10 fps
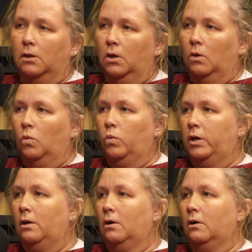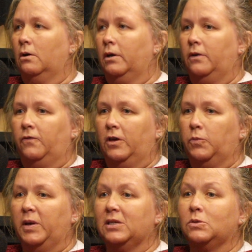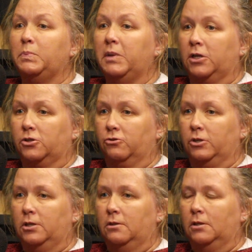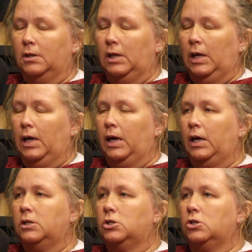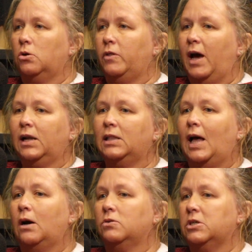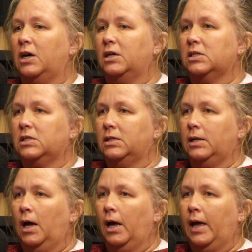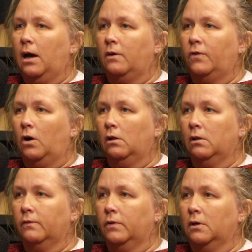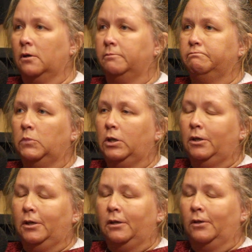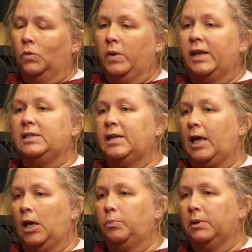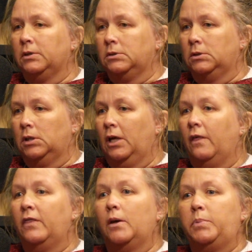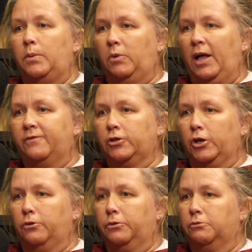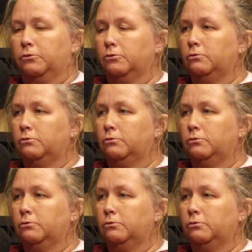We are a faith-based ministry. Mm-hmm. And so that allows us to not have all of the red tape that people have to go through.